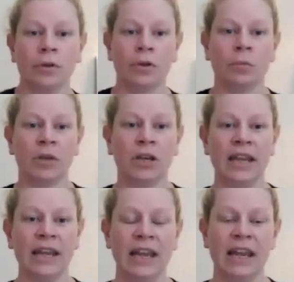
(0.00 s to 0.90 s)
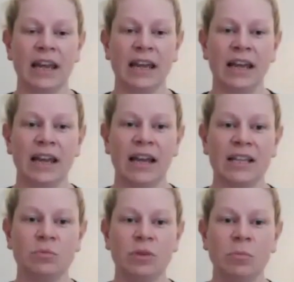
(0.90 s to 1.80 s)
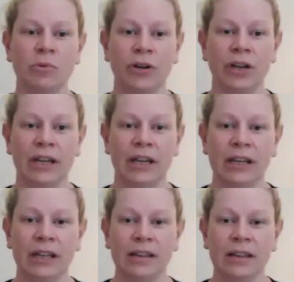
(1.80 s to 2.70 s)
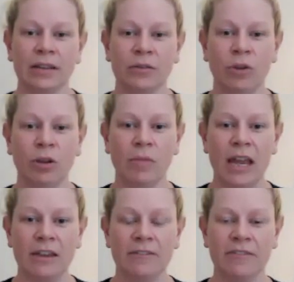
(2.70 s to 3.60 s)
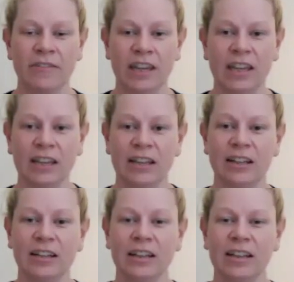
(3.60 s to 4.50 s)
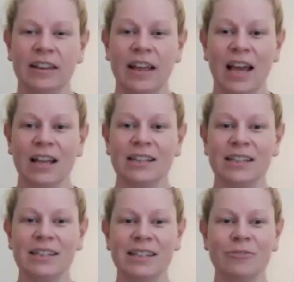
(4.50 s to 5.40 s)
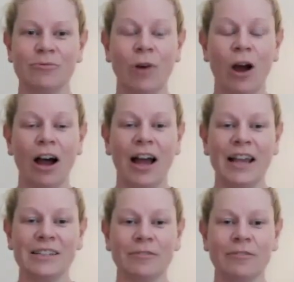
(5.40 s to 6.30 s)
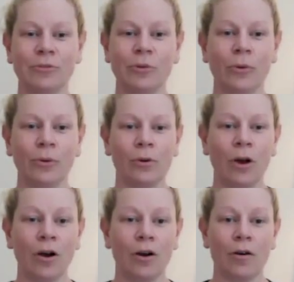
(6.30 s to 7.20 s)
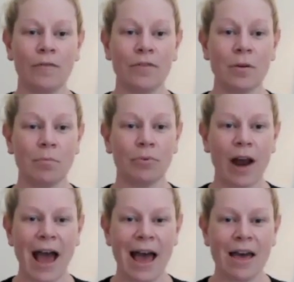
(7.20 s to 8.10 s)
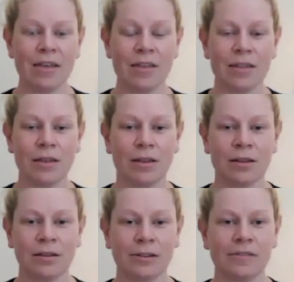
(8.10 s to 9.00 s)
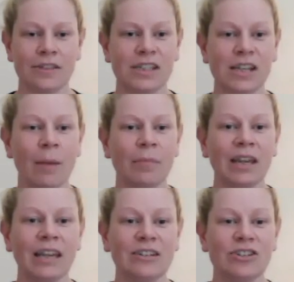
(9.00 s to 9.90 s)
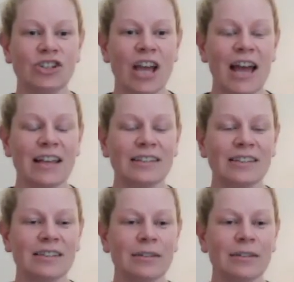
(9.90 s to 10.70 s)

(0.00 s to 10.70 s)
But here, as we breathe, we may feel that rise and fall of the breath, of the tummy and chest,